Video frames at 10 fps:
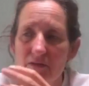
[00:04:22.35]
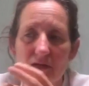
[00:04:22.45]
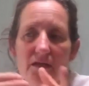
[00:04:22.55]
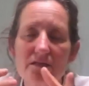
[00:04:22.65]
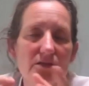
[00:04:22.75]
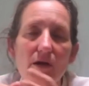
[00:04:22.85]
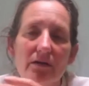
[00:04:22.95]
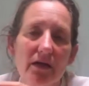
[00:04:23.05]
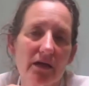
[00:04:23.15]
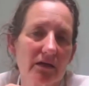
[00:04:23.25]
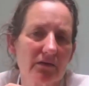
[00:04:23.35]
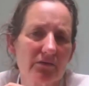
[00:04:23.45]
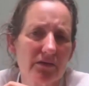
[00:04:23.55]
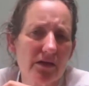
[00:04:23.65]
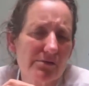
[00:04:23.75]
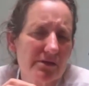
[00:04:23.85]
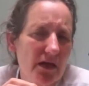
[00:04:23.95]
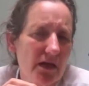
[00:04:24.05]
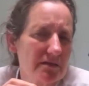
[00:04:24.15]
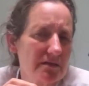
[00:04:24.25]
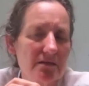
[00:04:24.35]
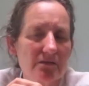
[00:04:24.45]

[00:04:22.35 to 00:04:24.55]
It is not negative, and there are dozens